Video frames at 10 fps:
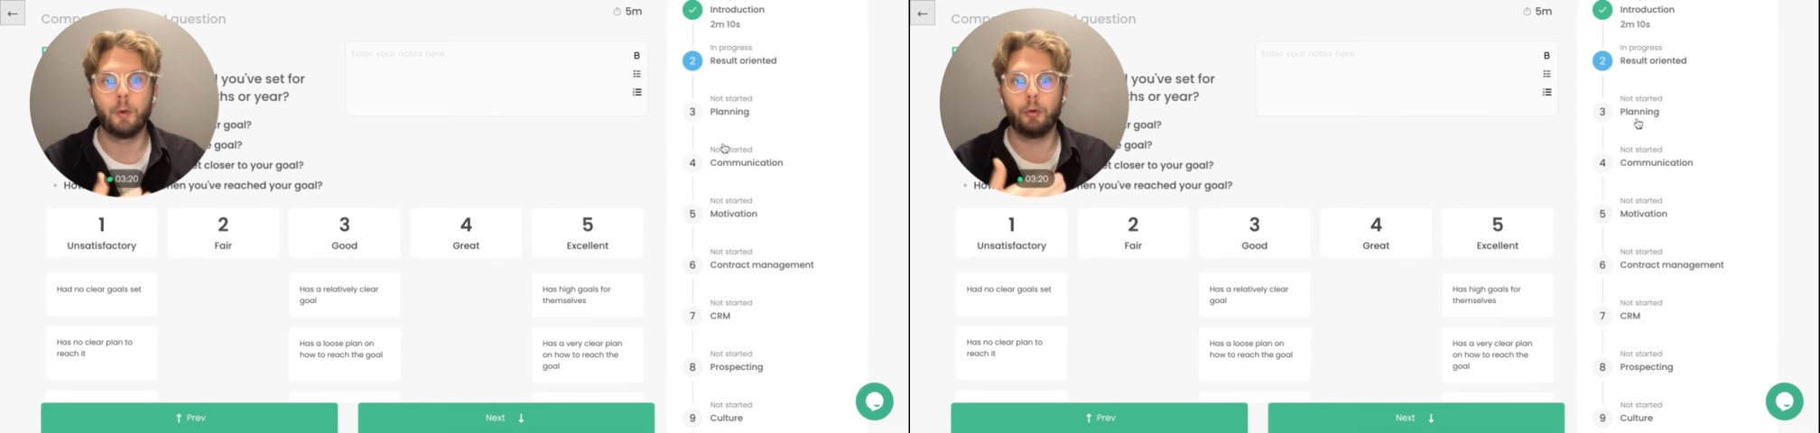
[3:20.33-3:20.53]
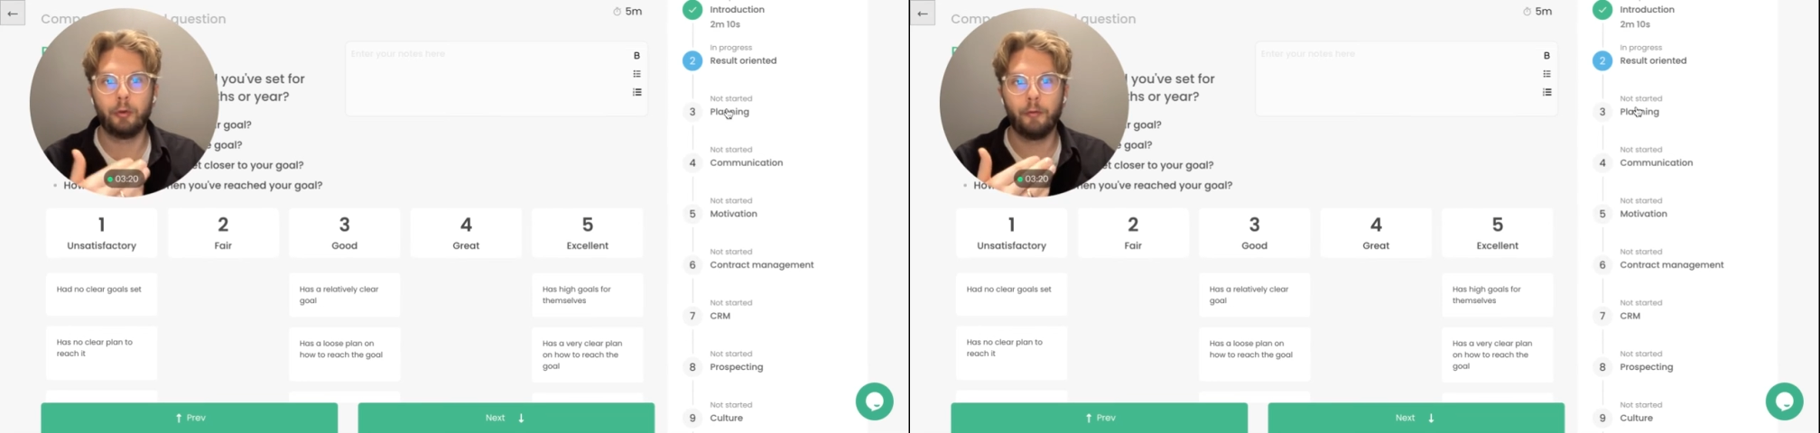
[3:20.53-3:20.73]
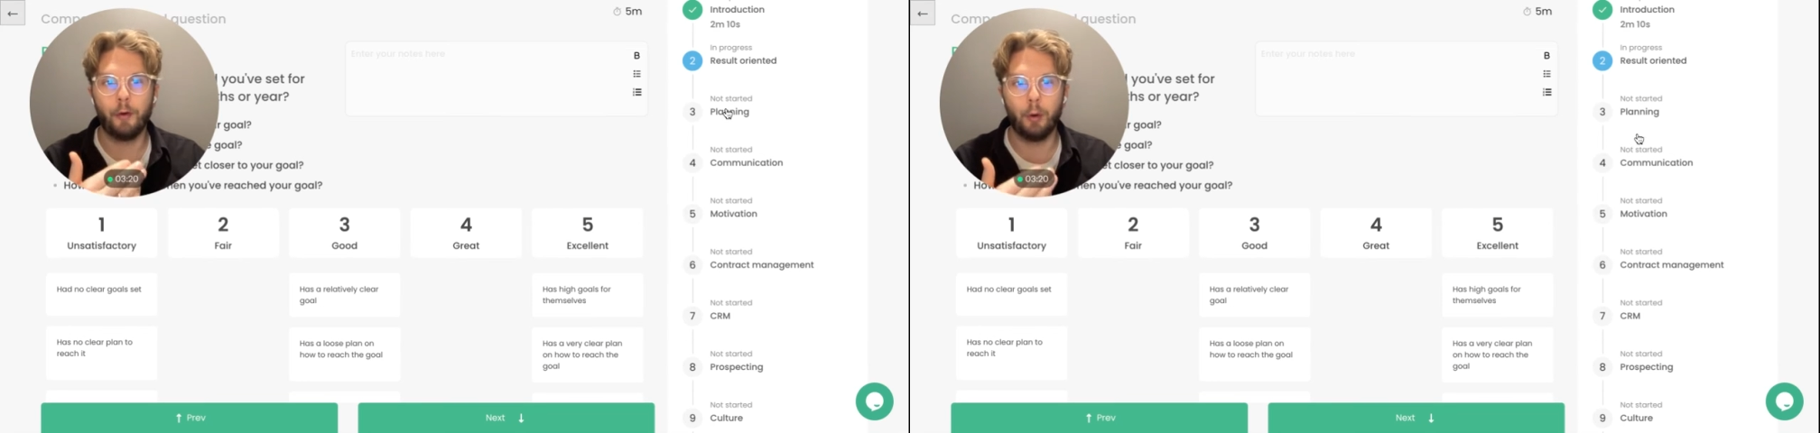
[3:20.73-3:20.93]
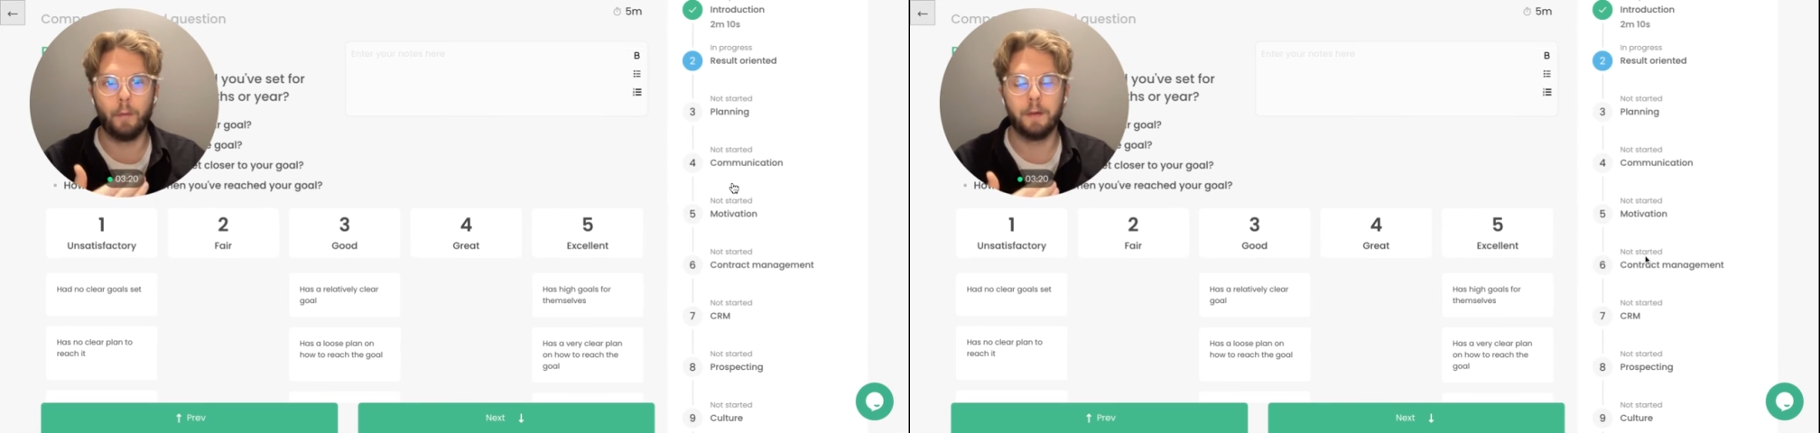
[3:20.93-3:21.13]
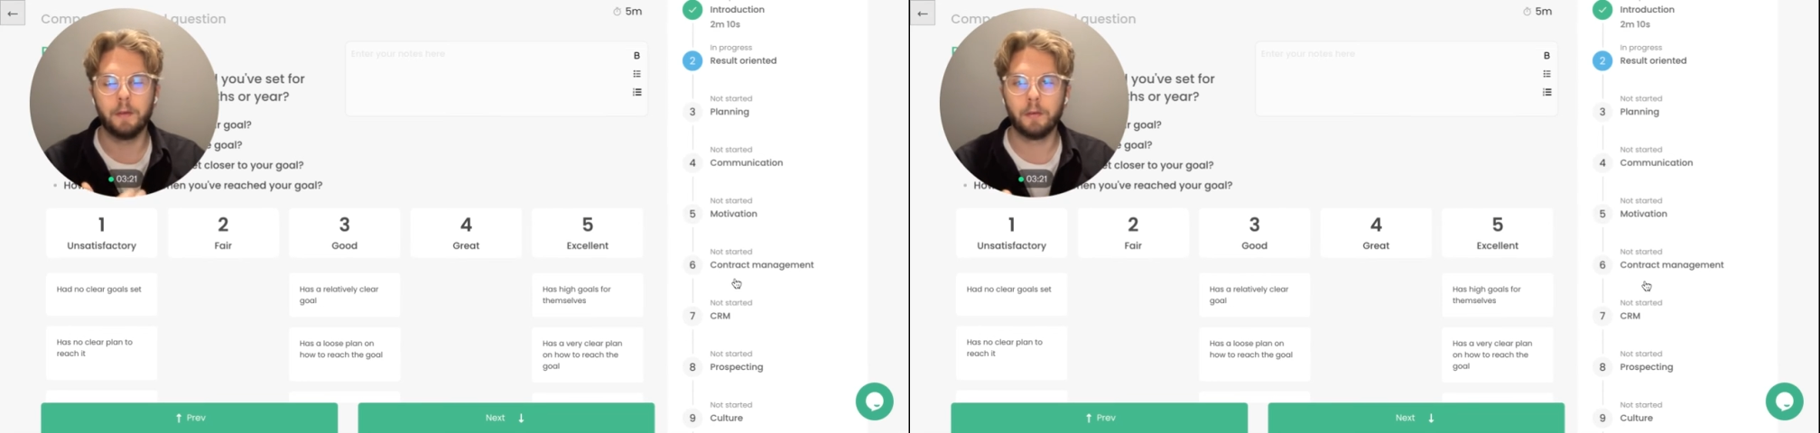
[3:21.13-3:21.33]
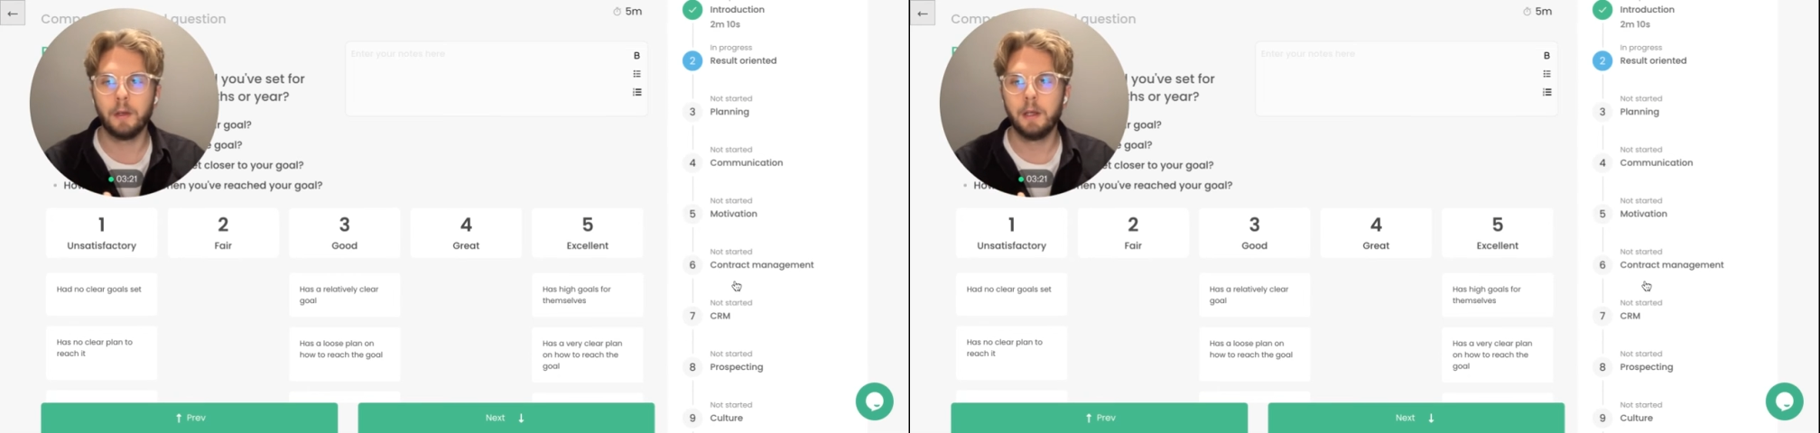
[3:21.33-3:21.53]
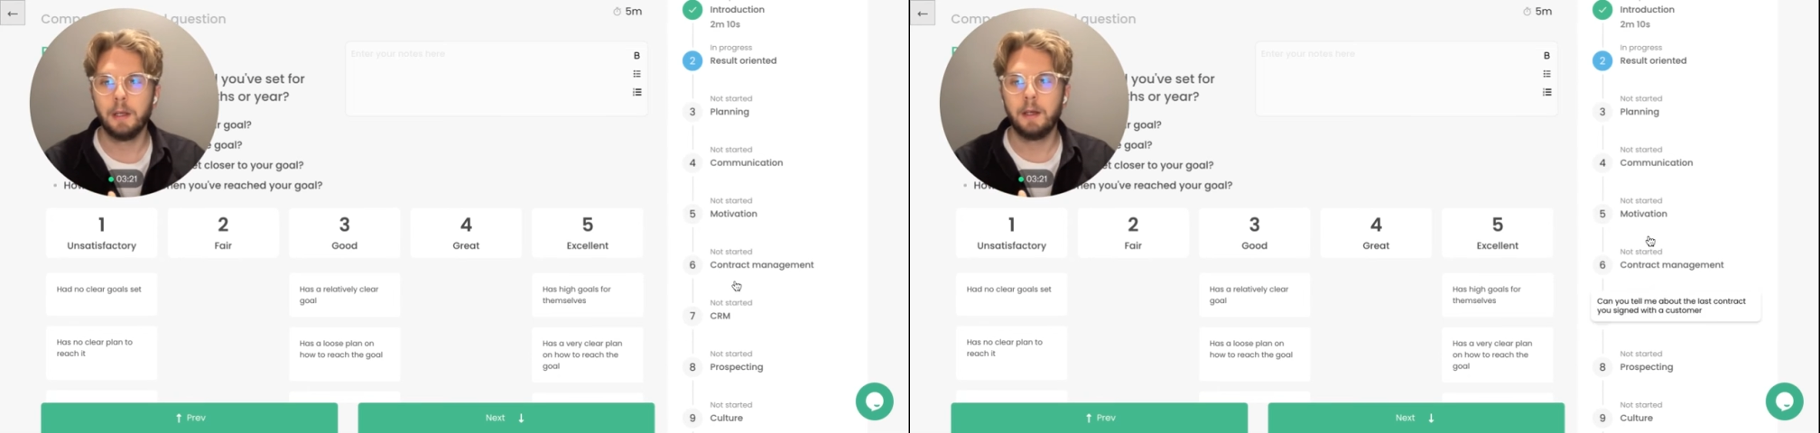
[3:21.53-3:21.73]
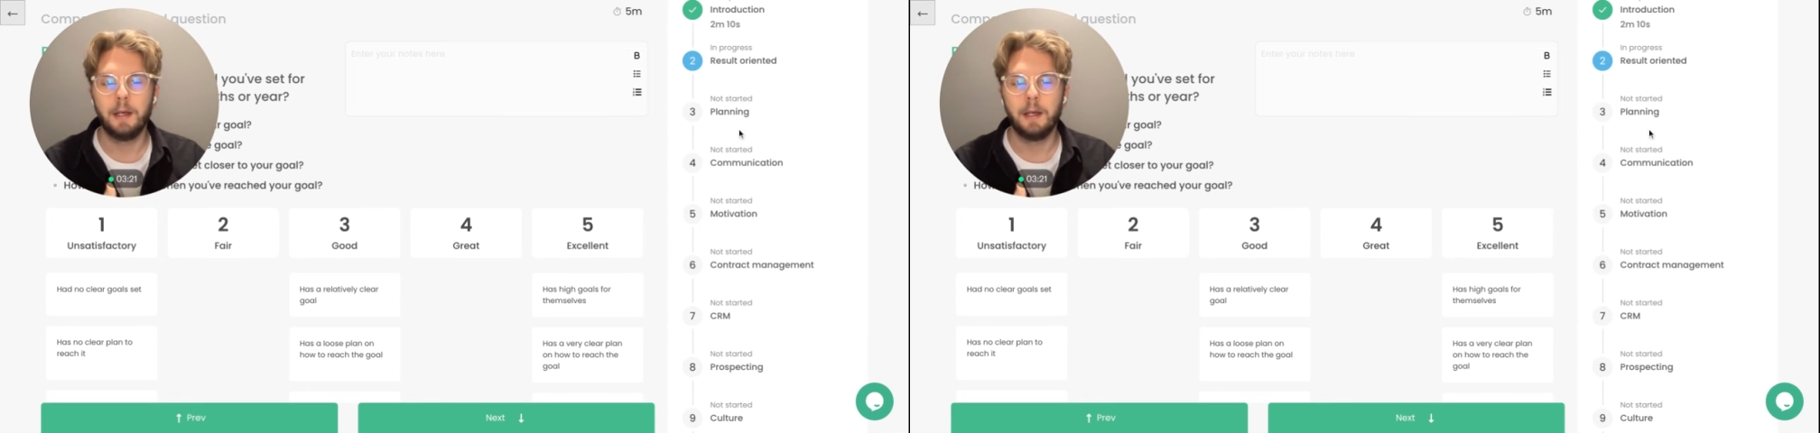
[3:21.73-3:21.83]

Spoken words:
of course, to follow this